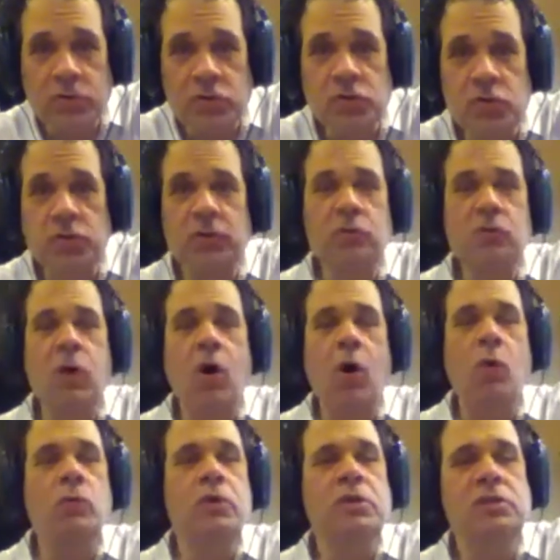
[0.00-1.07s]
so that you're
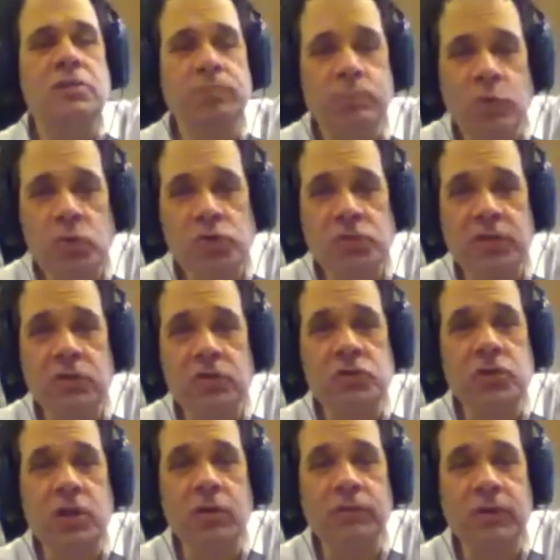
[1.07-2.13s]
always pushing
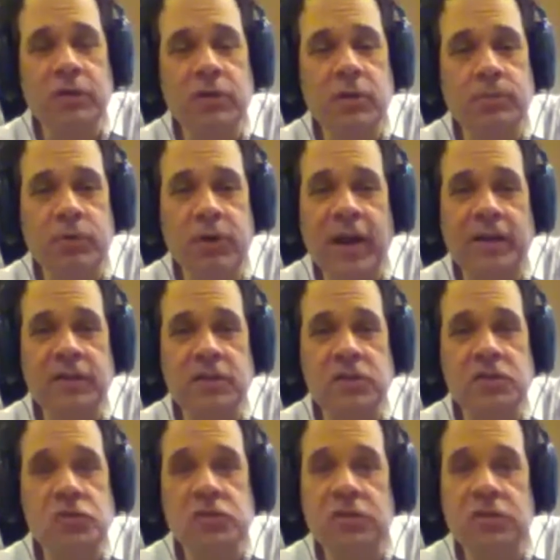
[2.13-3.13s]
yourself in your practice,